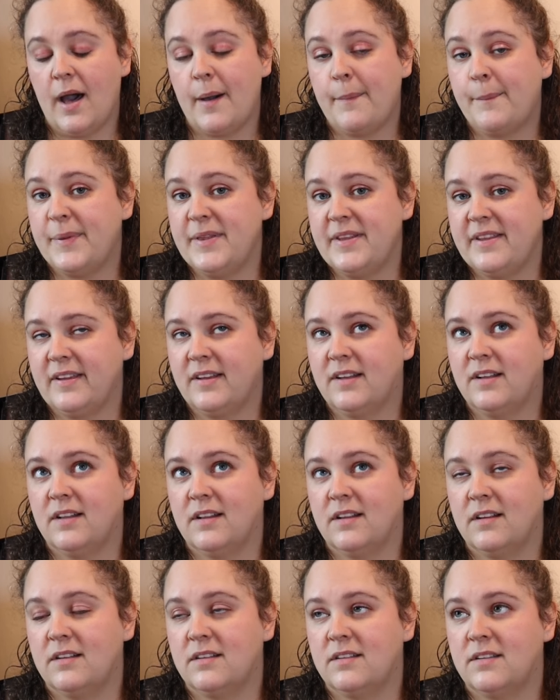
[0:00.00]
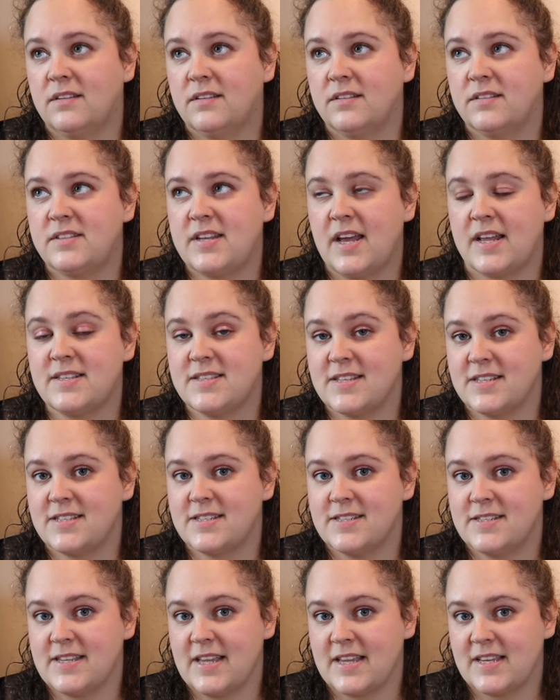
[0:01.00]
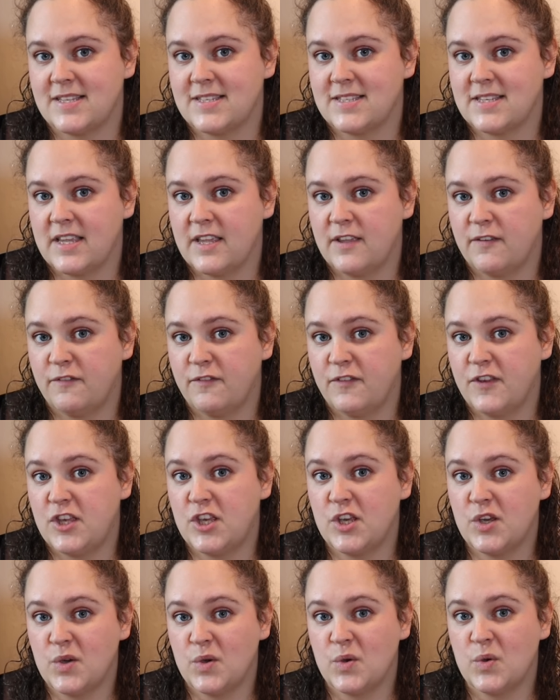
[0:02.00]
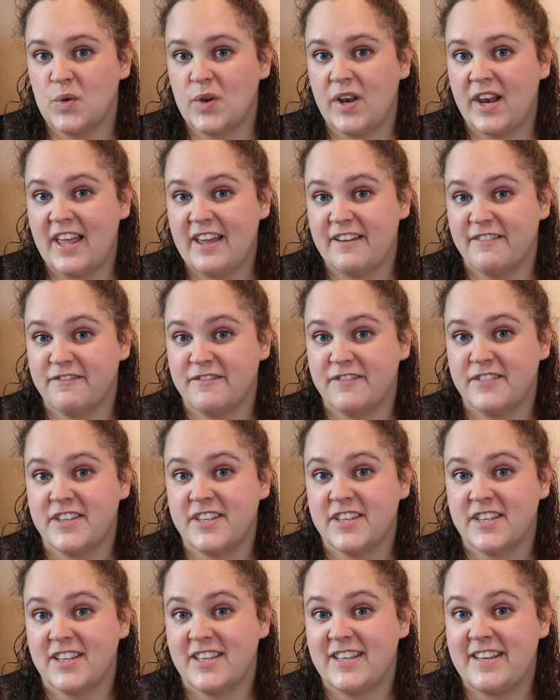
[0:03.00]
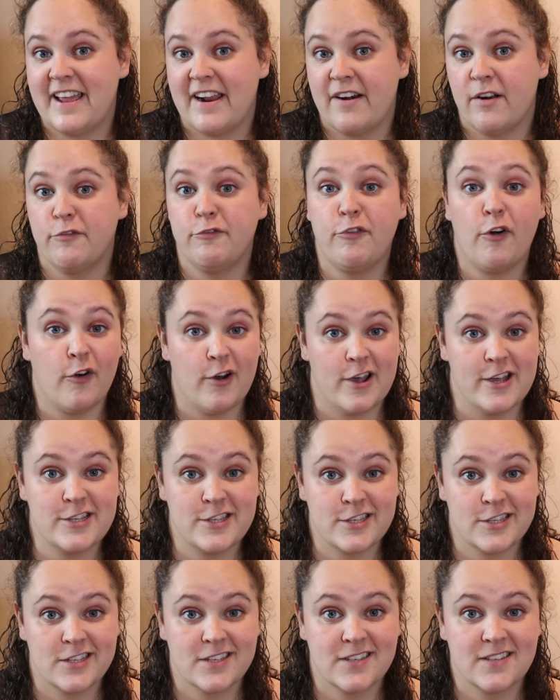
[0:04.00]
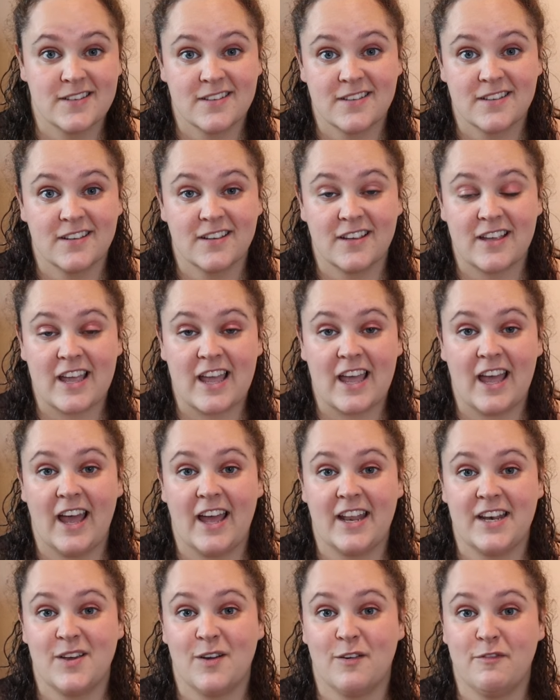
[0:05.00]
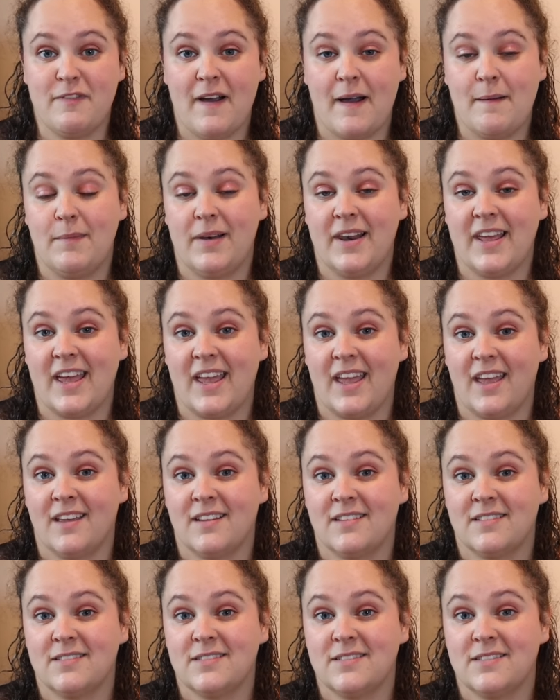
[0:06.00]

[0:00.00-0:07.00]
Up until 1066, if you lived near a forest and your family